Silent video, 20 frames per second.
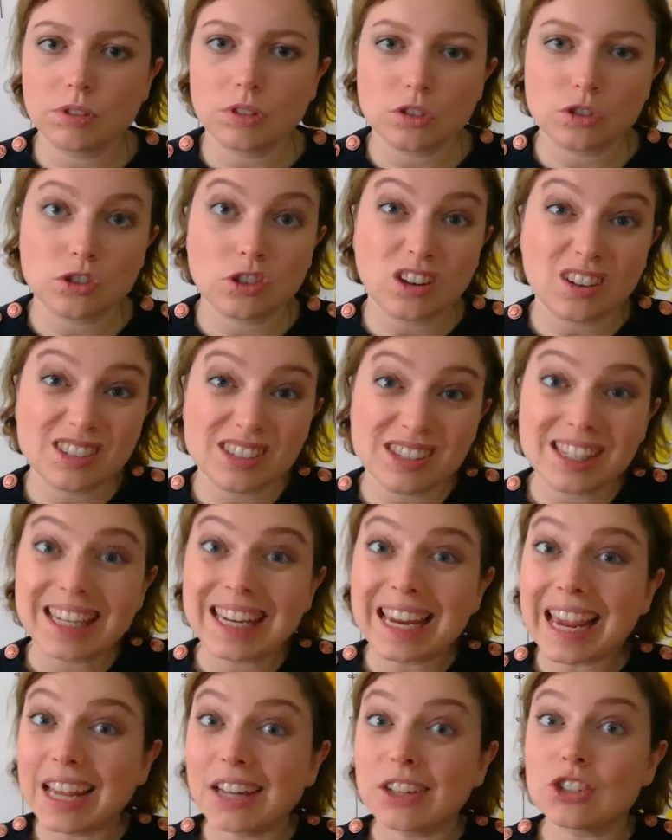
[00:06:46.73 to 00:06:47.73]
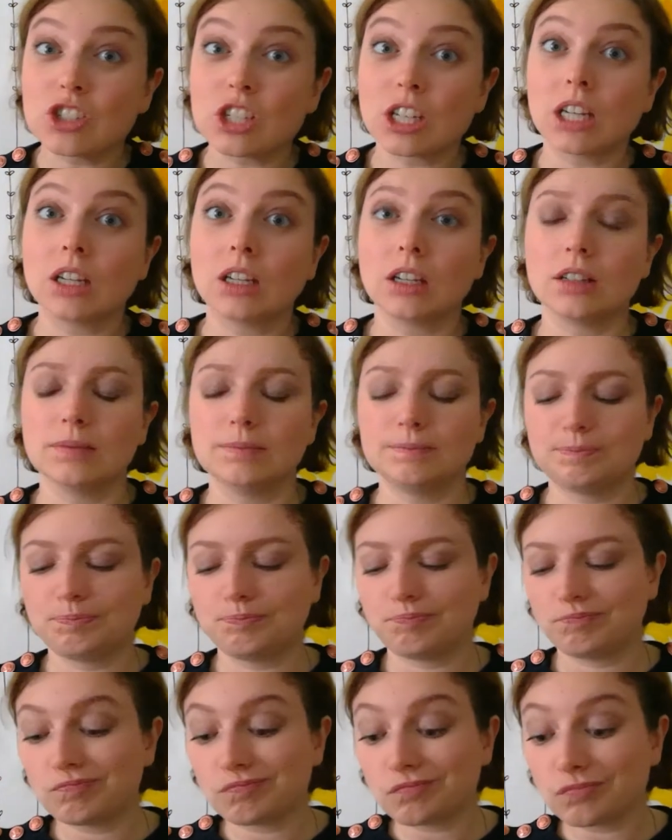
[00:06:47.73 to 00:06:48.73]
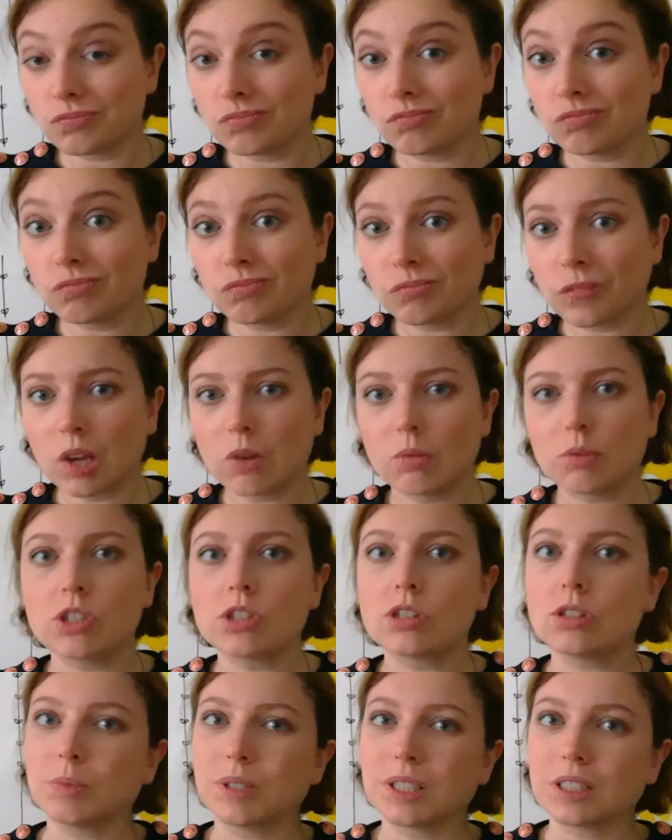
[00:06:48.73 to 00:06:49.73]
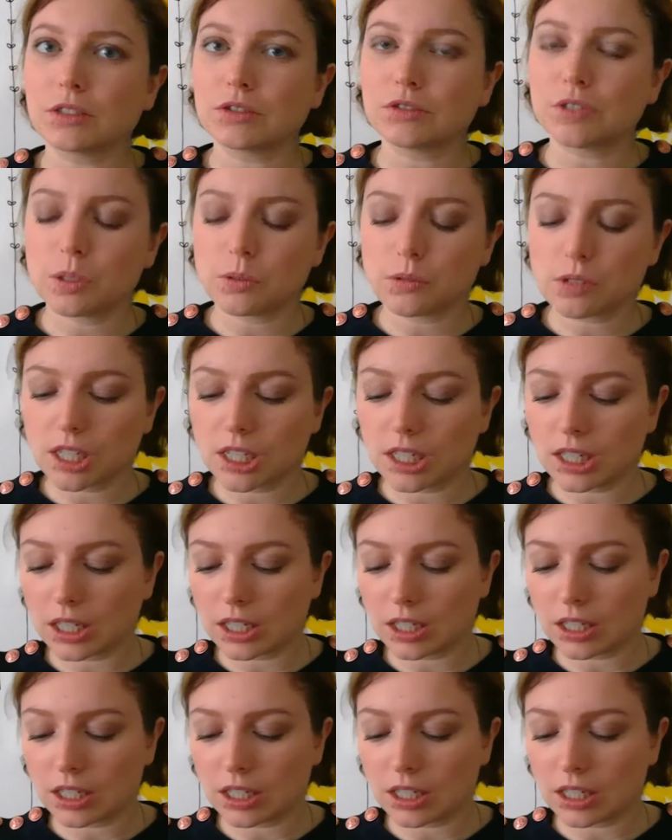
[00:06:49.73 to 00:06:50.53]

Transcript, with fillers: it's just the edging, which is a bit confusing.